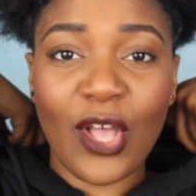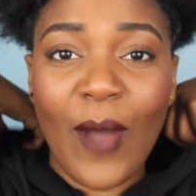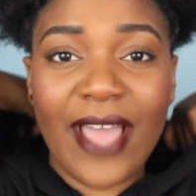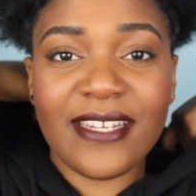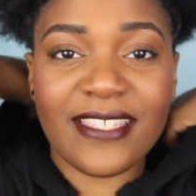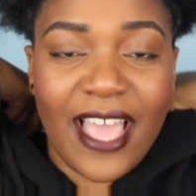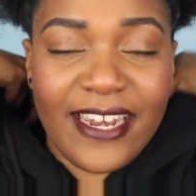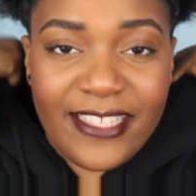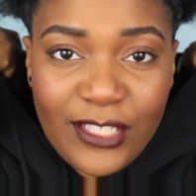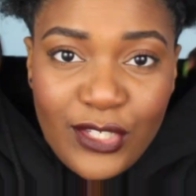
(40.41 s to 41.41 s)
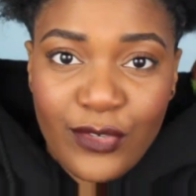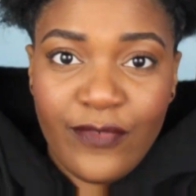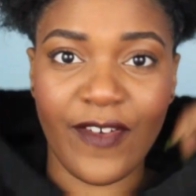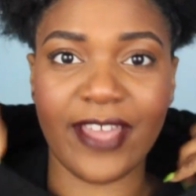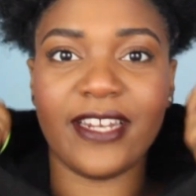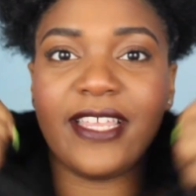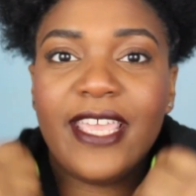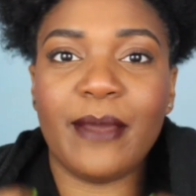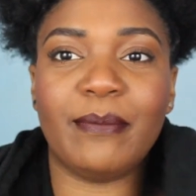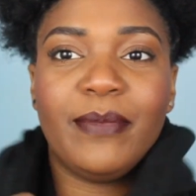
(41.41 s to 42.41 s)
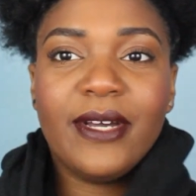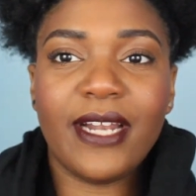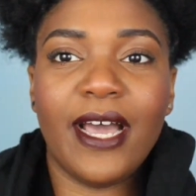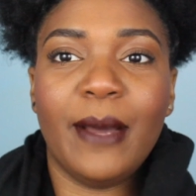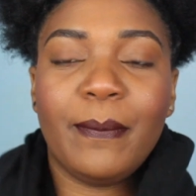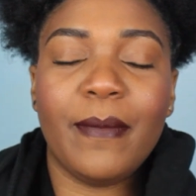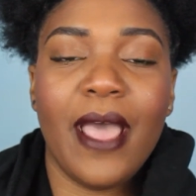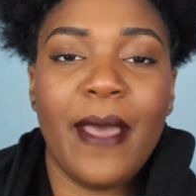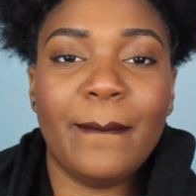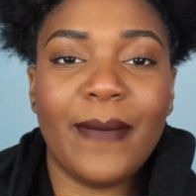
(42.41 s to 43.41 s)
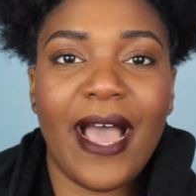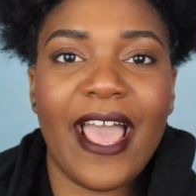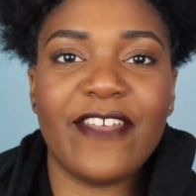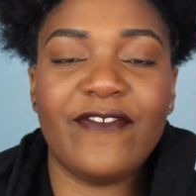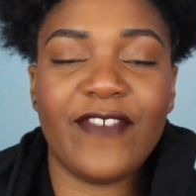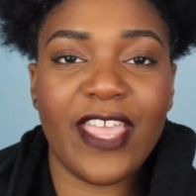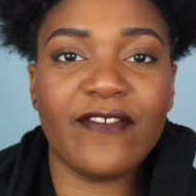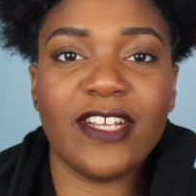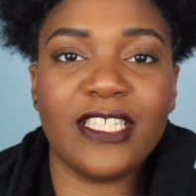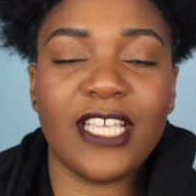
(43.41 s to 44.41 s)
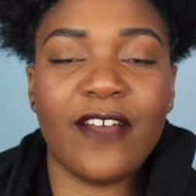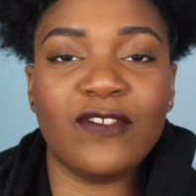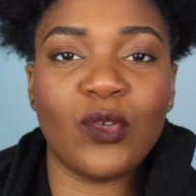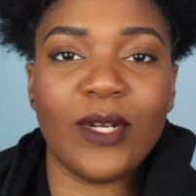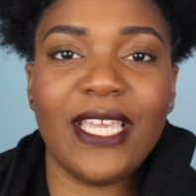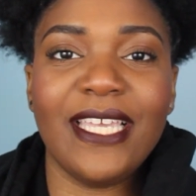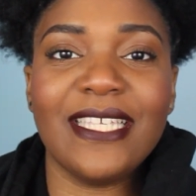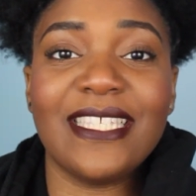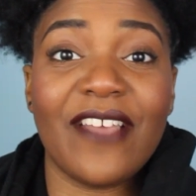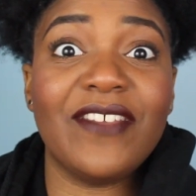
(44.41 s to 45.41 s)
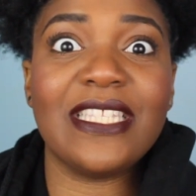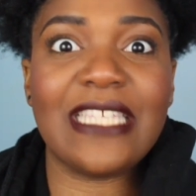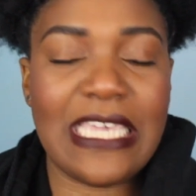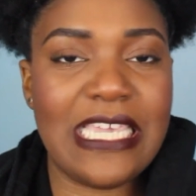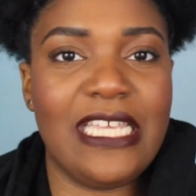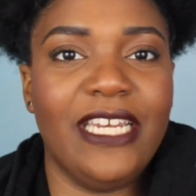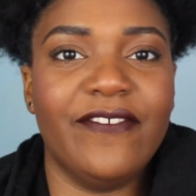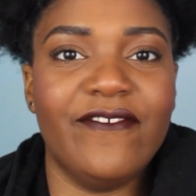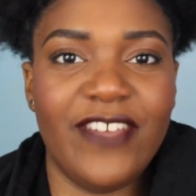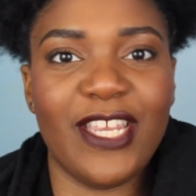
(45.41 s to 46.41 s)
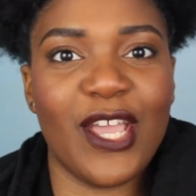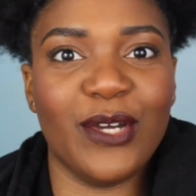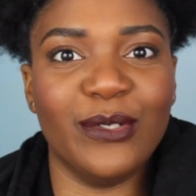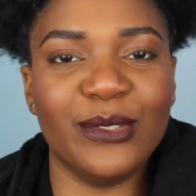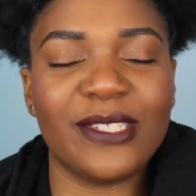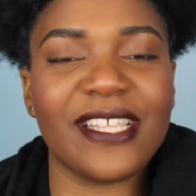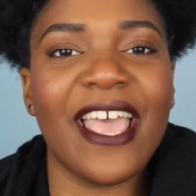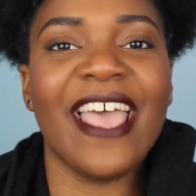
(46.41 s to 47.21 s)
So I decided to finally put up my favorites of 2017 videos,